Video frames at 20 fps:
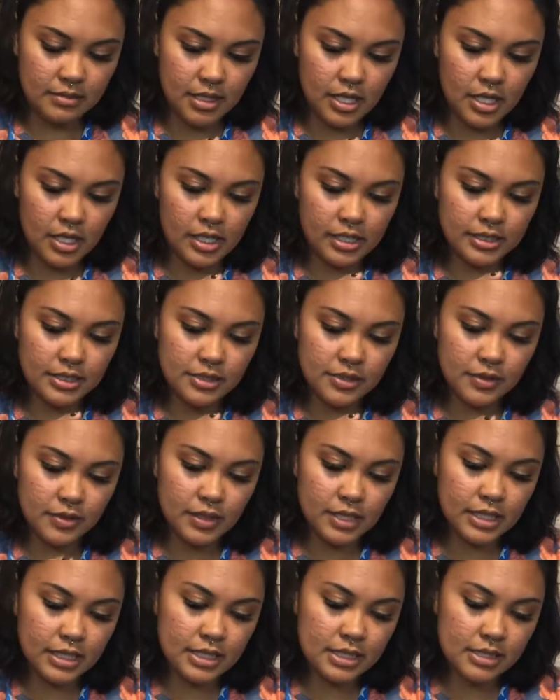Alright, so
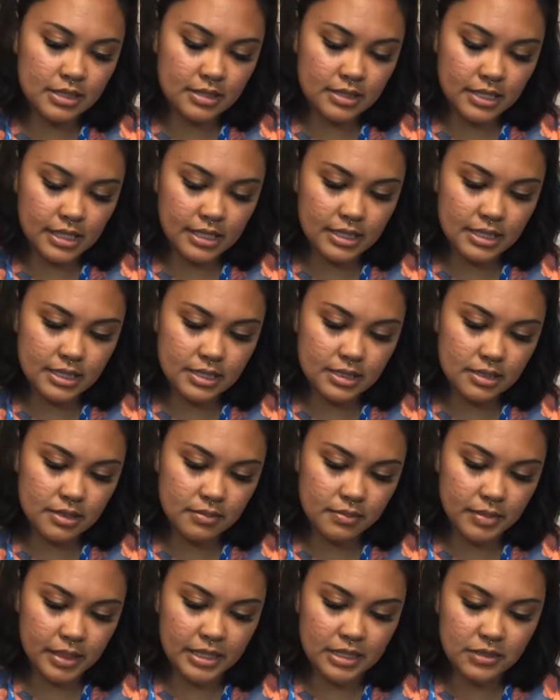this is the
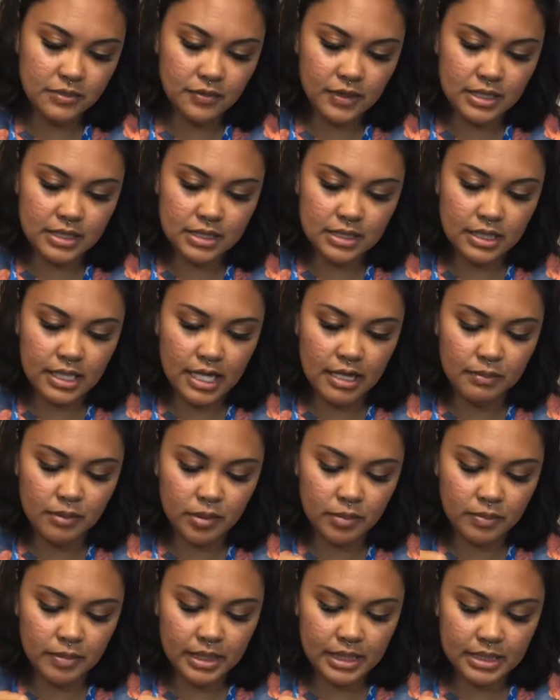Best Friends
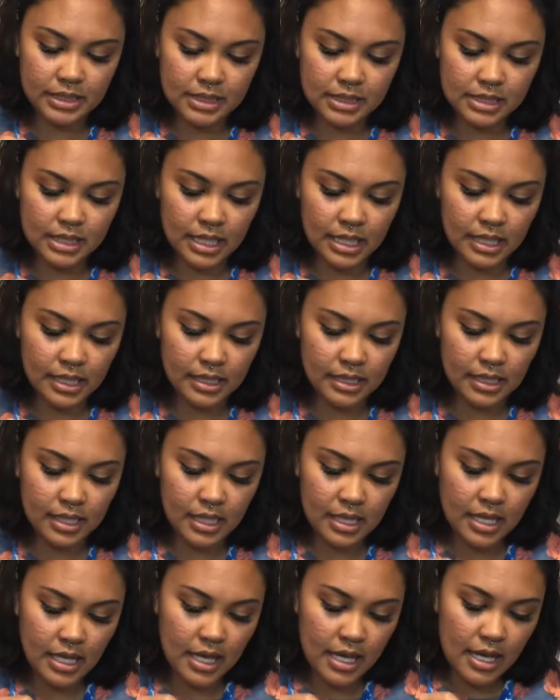enamel pin set,
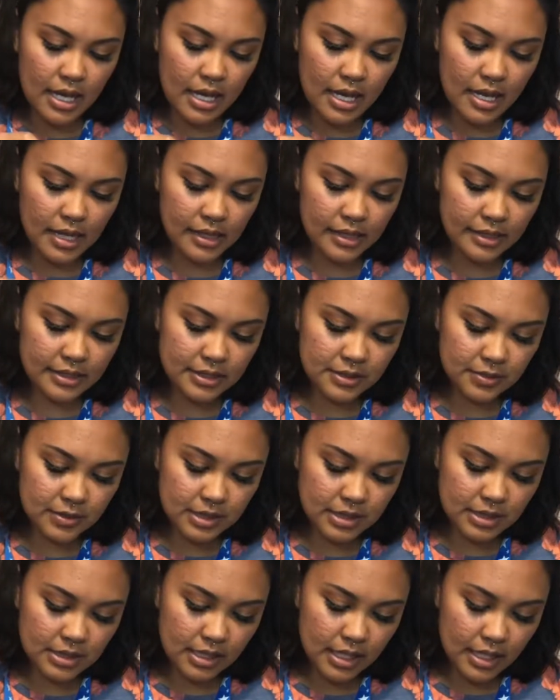and this
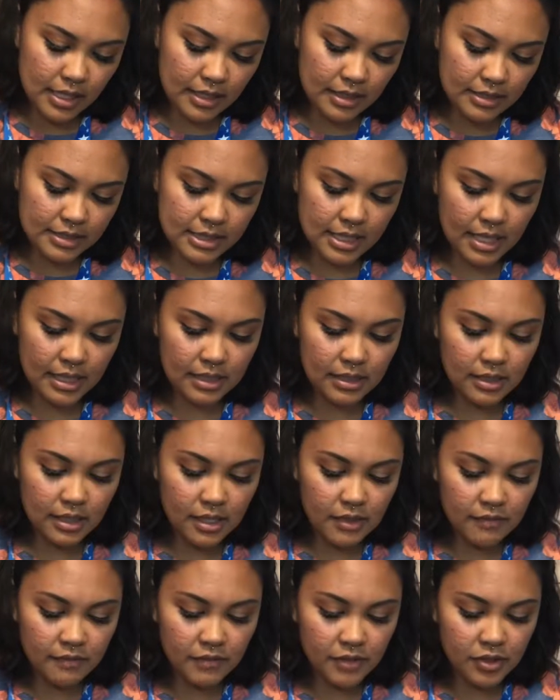one says I
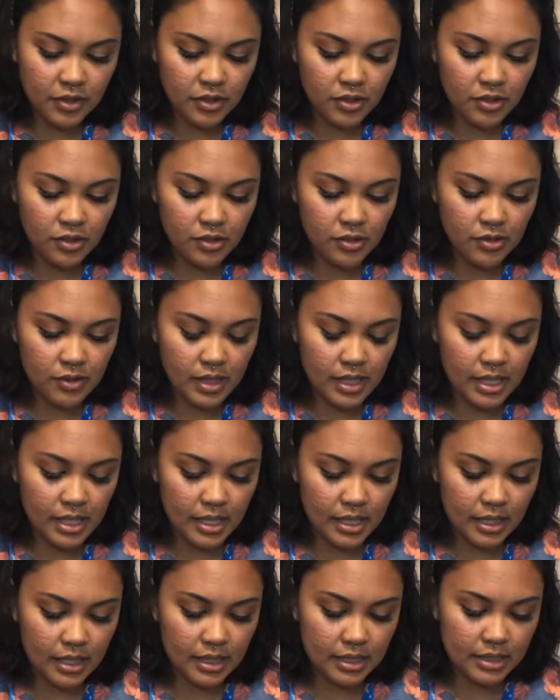love you,
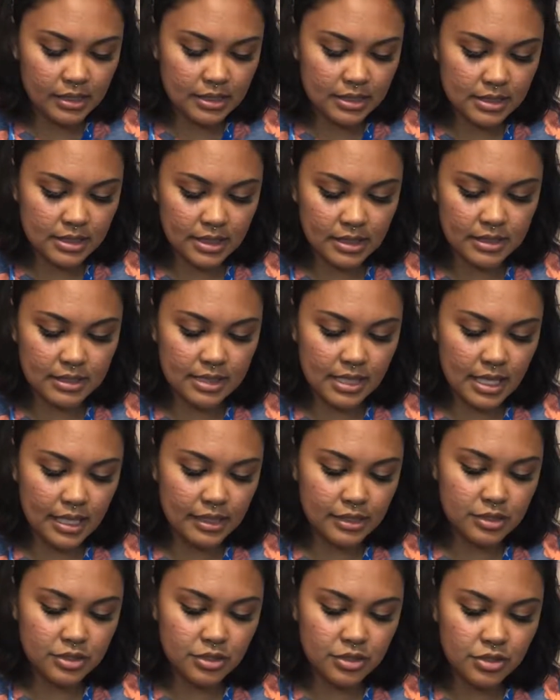and then it says
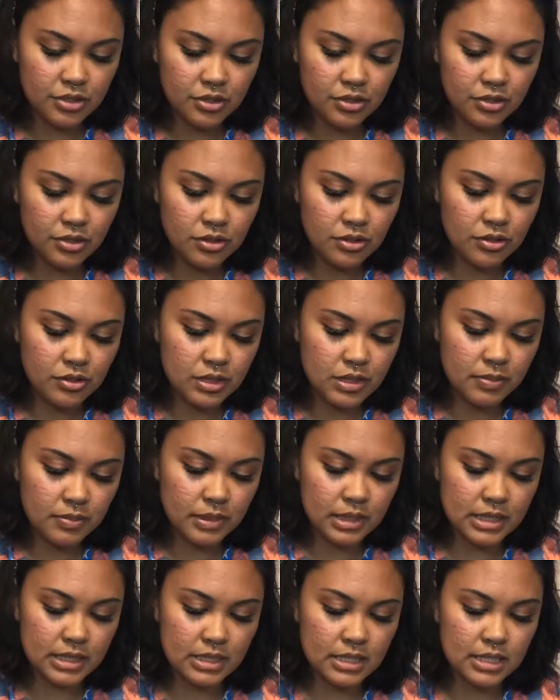I do. It's
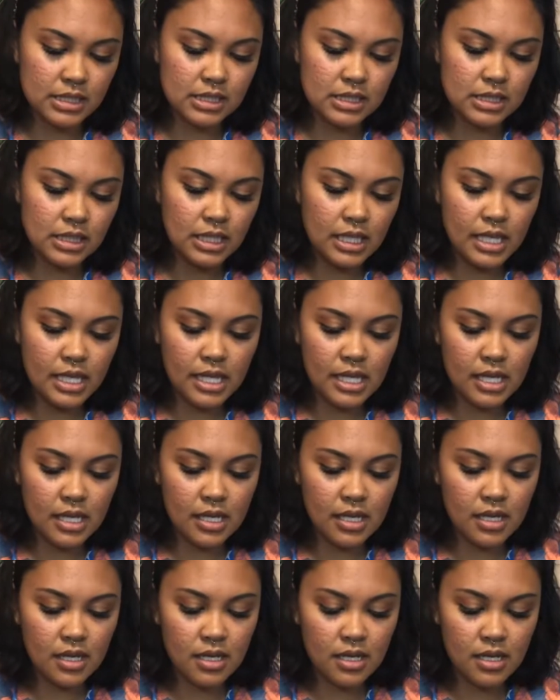Princess
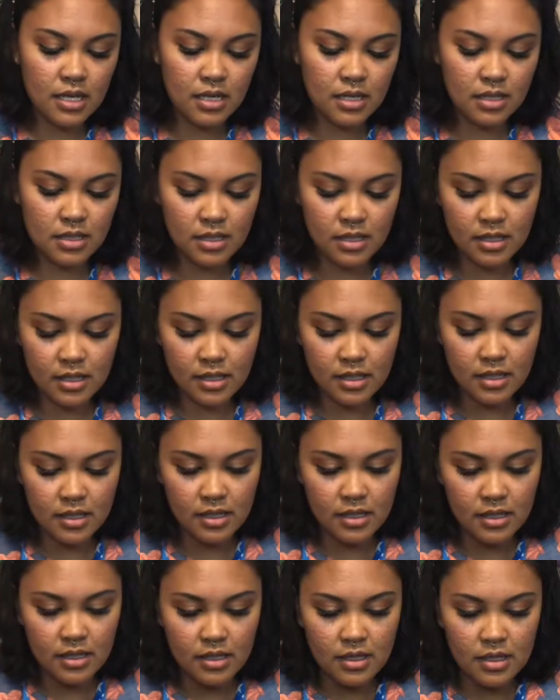Leia.
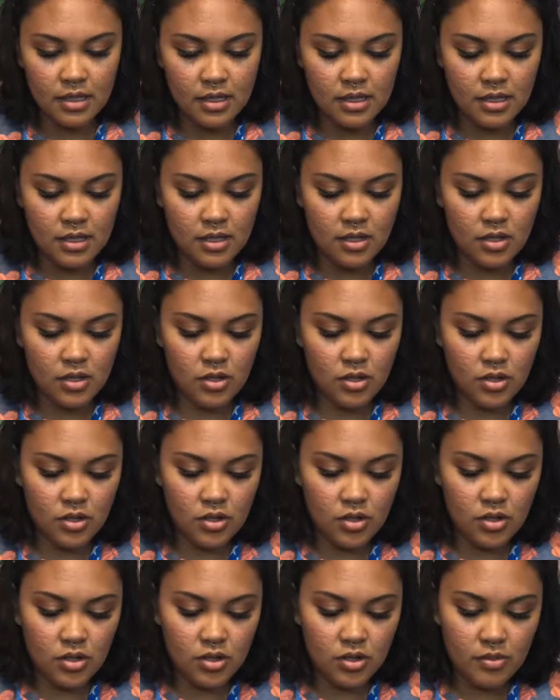
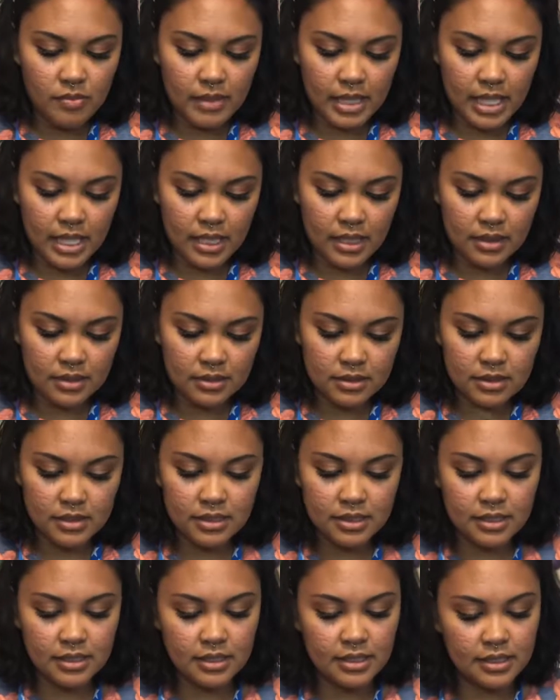Oh man,
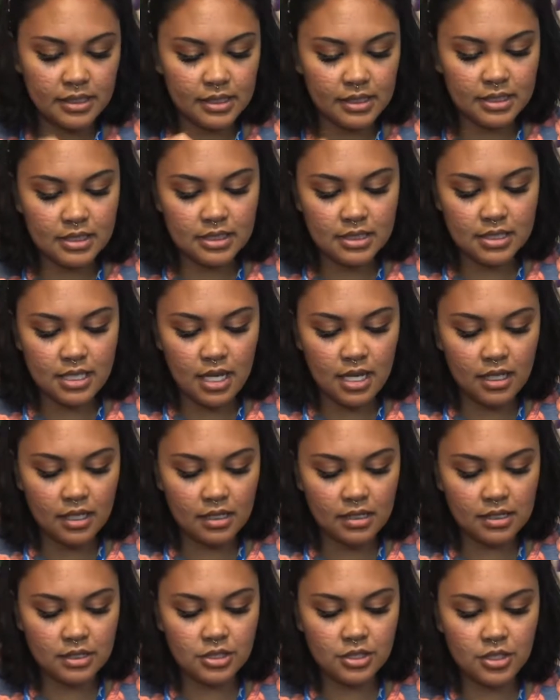this is not
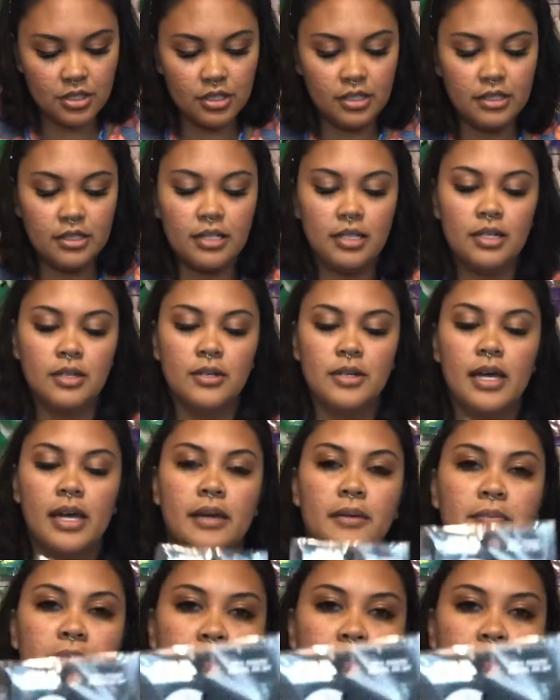gonna turn. Okay,